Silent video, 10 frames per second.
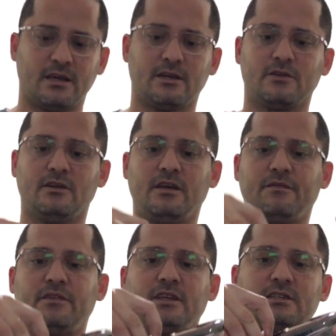you
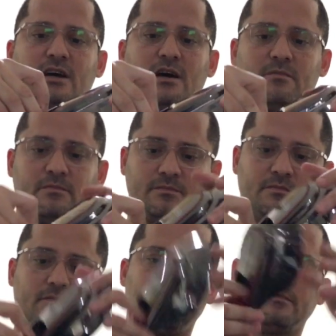lift this up.
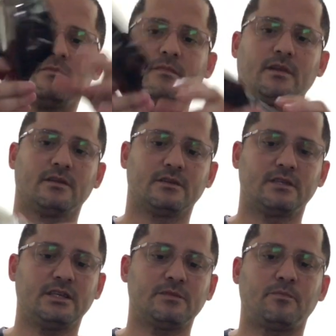You
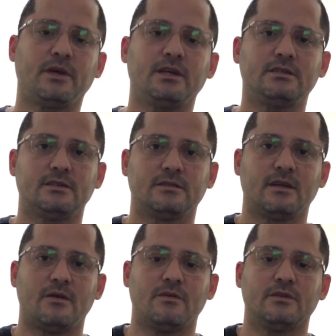see this piece?
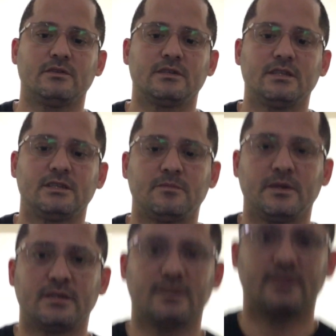I want you to see this piece.